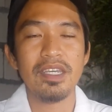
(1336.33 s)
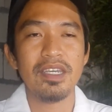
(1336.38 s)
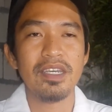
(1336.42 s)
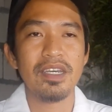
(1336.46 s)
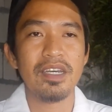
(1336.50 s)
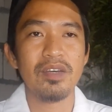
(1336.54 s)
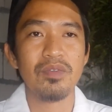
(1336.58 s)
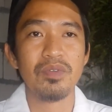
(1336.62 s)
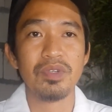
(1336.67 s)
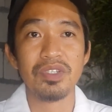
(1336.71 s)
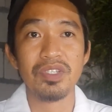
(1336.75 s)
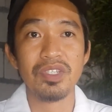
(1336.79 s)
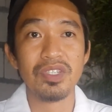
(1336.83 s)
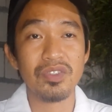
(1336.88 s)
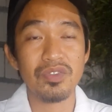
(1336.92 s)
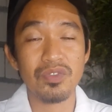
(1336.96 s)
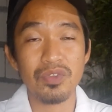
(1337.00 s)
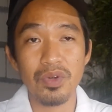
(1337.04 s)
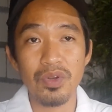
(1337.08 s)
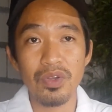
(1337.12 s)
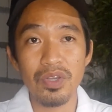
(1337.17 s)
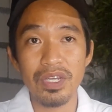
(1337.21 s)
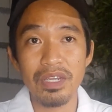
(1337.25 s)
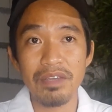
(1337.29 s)
will
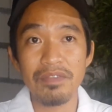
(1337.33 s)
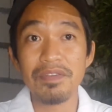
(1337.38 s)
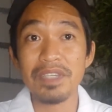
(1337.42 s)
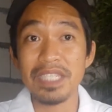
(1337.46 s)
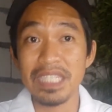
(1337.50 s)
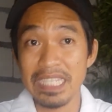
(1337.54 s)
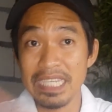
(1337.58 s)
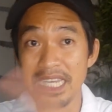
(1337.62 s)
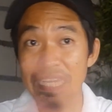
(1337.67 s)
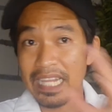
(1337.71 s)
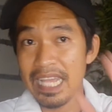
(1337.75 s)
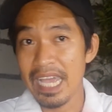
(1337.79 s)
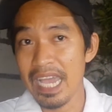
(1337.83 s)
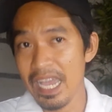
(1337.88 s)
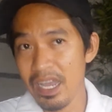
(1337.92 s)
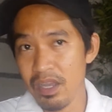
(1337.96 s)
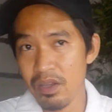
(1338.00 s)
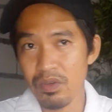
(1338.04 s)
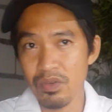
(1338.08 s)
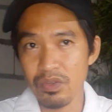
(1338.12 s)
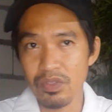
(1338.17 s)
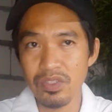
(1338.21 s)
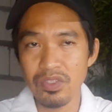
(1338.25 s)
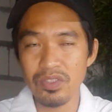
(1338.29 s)
destroy the physical
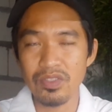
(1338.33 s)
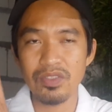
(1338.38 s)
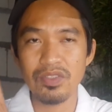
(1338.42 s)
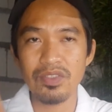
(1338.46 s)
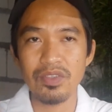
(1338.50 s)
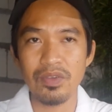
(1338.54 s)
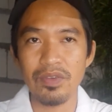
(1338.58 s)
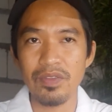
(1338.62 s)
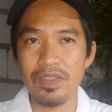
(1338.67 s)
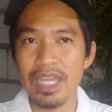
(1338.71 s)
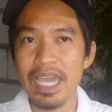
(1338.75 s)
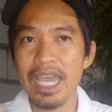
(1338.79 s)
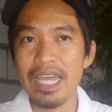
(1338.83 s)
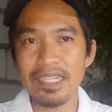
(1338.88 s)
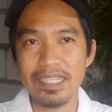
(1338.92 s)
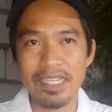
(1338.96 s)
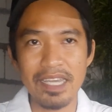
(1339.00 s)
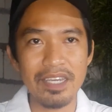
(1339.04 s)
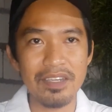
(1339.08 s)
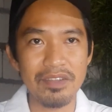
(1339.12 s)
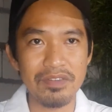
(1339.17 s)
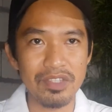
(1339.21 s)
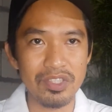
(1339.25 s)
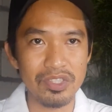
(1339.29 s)
house. So that
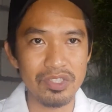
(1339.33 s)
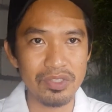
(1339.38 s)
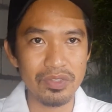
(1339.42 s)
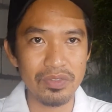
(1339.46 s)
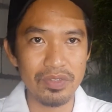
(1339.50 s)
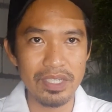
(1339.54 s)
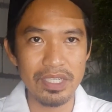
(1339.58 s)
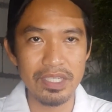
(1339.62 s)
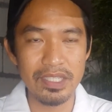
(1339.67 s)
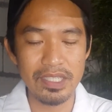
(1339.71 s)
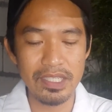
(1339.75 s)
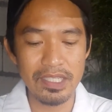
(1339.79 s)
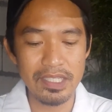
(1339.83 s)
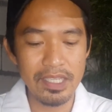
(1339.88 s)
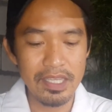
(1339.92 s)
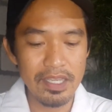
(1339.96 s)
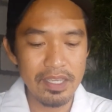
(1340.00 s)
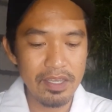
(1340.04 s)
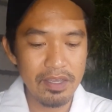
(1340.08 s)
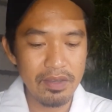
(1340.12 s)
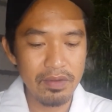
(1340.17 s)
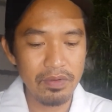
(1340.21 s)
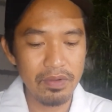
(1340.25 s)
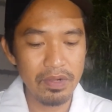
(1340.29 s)
kind of insurance
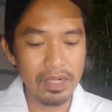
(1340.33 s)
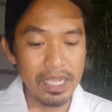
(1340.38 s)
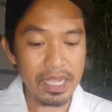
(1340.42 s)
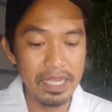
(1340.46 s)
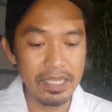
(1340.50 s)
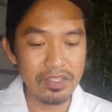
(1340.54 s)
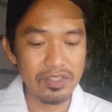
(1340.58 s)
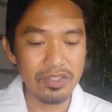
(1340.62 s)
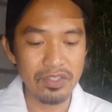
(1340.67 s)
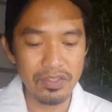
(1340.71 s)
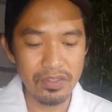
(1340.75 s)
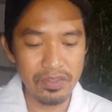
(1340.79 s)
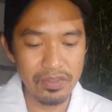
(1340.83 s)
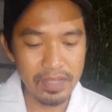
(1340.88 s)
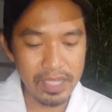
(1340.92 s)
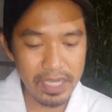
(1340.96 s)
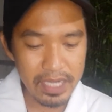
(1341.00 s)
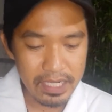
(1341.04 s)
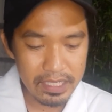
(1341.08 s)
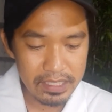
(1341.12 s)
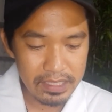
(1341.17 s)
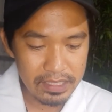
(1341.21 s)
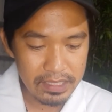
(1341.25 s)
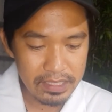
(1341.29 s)
will answer to
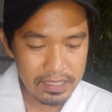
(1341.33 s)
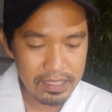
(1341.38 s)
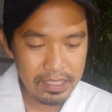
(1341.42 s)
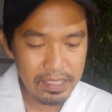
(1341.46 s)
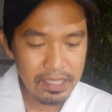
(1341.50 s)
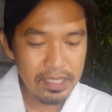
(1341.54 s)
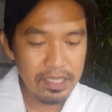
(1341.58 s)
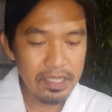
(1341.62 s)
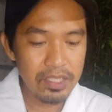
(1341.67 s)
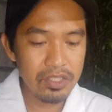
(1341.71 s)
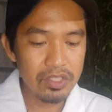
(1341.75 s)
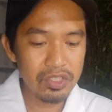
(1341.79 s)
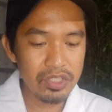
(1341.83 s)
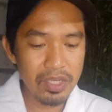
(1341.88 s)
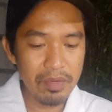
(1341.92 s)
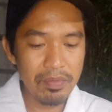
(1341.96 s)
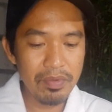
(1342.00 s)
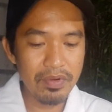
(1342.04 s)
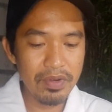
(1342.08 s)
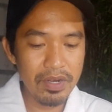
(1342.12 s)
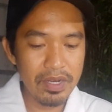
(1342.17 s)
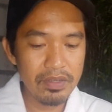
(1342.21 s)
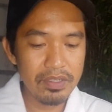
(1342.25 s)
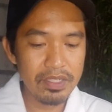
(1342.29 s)
that. Shop
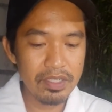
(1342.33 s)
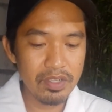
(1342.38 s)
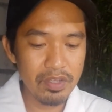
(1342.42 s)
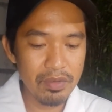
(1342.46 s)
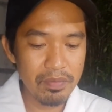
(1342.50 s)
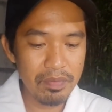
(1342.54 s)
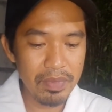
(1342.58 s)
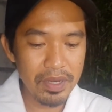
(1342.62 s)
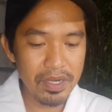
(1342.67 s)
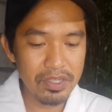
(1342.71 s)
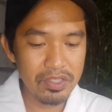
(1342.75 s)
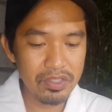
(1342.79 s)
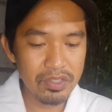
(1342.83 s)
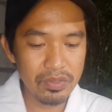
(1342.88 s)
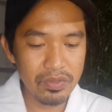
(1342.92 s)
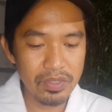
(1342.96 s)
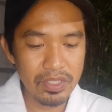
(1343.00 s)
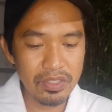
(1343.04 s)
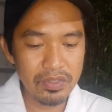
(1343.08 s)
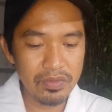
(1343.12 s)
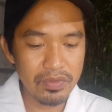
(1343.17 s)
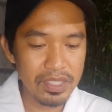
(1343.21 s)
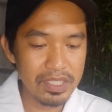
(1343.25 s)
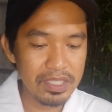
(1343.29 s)
around and compare
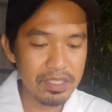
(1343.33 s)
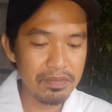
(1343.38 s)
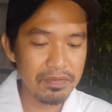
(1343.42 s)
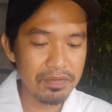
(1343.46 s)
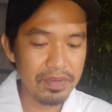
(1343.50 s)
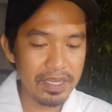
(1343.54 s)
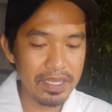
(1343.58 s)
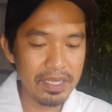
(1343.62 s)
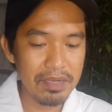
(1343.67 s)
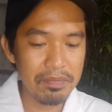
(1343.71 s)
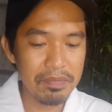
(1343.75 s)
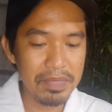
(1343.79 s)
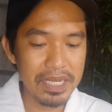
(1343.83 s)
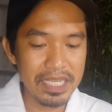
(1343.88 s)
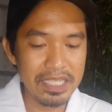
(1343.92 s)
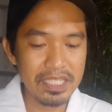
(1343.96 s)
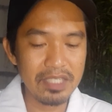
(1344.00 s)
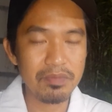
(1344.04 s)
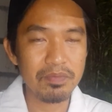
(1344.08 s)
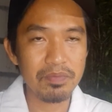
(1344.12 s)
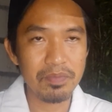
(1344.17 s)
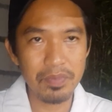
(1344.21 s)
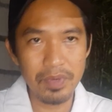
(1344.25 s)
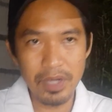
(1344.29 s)
insurance rates to find the best
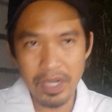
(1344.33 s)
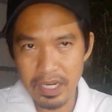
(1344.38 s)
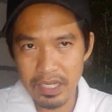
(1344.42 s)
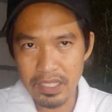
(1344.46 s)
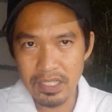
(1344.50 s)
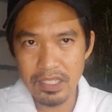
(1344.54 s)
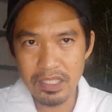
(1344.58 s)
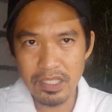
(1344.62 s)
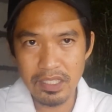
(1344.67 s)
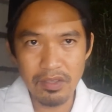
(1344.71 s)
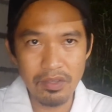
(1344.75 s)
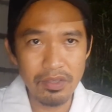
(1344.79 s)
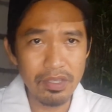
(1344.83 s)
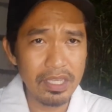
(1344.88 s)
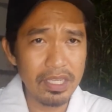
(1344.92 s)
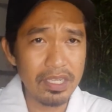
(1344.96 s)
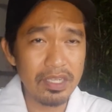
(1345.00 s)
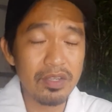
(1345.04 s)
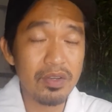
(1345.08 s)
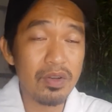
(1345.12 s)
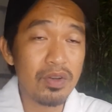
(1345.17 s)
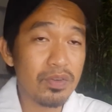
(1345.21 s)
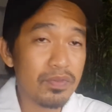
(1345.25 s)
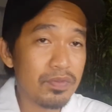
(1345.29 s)
price. So you can
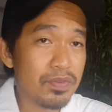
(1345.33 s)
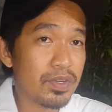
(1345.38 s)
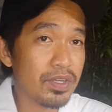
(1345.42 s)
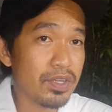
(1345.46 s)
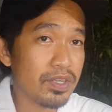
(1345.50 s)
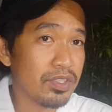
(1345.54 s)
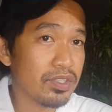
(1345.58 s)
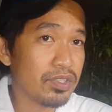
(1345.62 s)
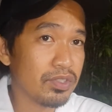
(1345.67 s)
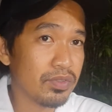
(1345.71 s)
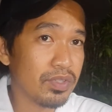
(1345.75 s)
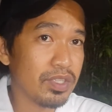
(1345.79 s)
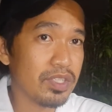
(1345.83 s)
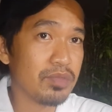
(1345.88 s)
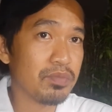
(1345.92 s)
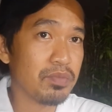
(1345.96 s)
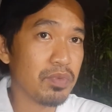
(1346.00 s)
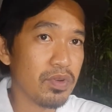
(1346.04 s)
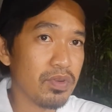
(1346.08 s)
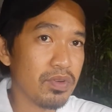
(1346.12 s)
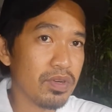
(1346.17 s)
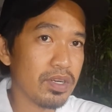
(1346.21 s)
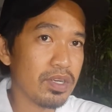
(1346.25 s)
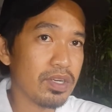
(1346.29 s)
go for your insurance
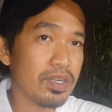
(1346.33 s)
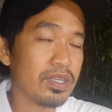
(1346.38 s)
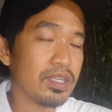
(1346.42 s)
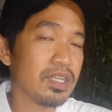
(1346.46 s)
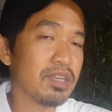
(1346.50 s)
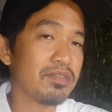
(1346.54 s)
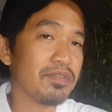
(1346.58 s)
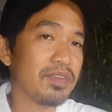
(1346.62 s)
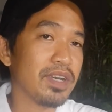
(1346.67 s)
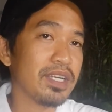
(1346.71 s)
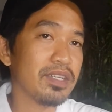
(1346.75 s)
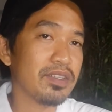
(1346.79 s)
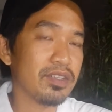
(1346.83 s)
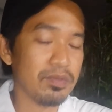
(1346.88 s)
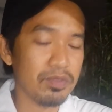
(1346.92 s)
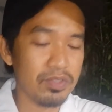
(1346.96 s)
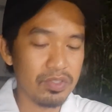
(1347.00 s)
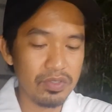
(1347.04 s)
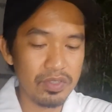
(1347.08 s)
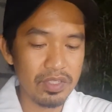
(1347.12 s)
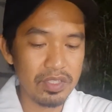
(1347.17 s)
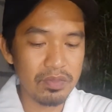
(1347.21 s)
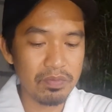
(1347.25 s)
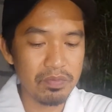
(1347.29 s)
broker. You can find your
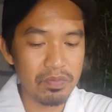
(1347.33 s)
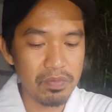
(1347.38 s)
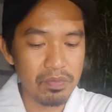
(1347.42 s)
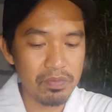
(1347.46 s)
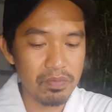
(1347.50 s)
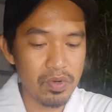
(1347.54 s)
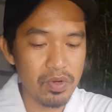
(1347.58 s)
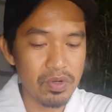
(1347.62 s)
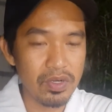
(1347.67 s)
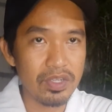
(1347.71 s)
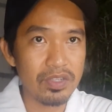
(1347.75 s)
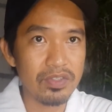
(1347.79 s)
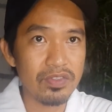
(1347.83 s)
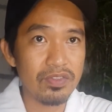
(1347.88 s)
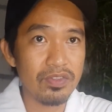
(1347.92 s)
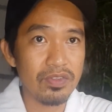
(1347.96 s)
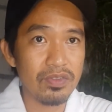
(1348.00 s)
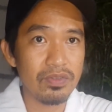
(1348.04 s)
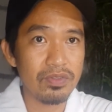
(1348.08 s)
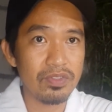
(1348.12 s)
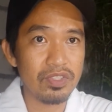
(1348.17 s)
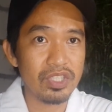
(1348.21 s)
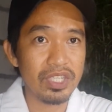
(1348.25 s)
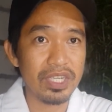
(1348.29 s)
insurance broker
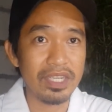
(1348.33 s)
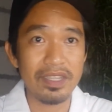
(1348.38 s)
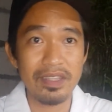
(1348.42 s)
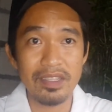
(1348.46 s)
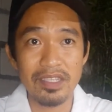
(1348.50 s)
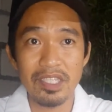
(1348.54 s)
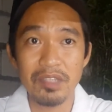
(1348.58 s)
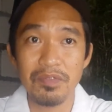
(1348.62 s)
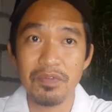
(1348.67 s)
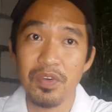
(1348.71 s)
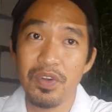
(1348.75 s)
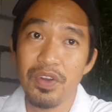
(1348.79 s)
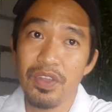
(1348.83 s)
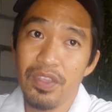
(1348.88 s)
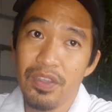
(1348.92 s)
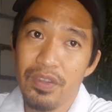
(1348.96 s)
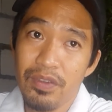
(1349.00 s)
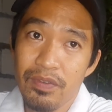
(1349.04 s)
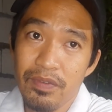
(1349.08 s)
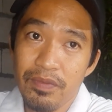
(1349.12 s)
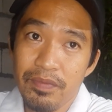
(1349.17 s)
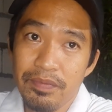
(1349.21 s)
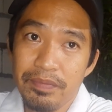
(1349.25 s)
to check this for you.